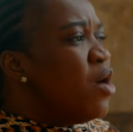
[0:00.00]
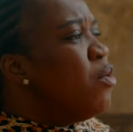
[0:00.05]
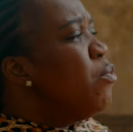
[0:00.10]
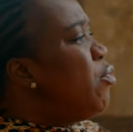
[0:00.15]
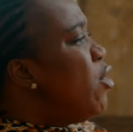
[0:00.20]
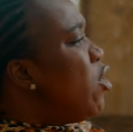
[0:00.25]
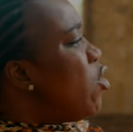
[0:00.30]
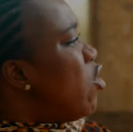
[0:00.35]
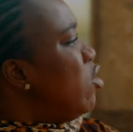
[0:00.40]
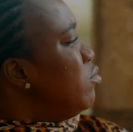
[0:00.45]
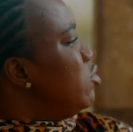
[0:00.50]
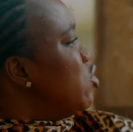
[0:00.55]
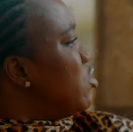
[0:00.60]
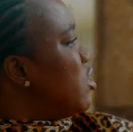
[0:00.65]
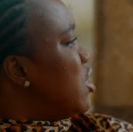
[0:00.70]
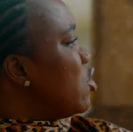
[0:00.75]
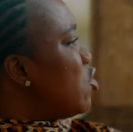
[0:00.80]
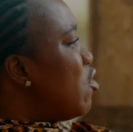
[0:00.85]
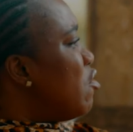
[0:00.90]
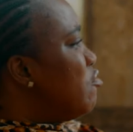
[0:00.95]
But come to
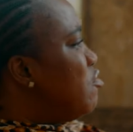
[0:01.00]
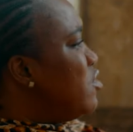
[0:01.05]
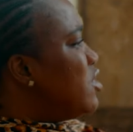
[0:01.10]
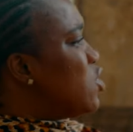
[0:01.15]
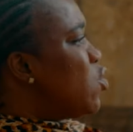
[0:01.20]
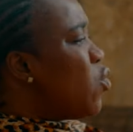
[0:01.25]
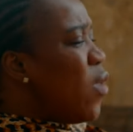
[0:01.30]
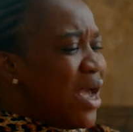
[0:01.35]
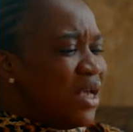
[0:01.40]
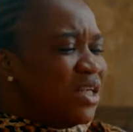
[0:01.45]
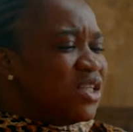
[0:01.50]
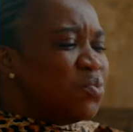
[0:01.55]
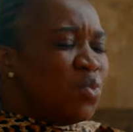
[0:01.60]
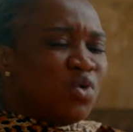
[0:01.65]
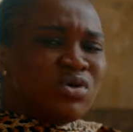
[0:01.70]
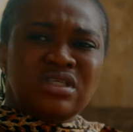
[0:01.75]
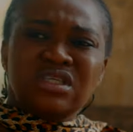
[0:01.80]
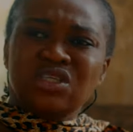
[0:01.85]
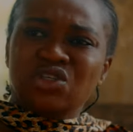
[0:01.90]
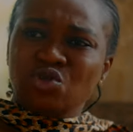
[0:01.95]
think of it, why is
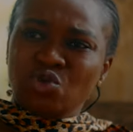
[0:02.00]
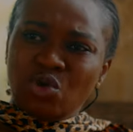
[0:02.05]
Moses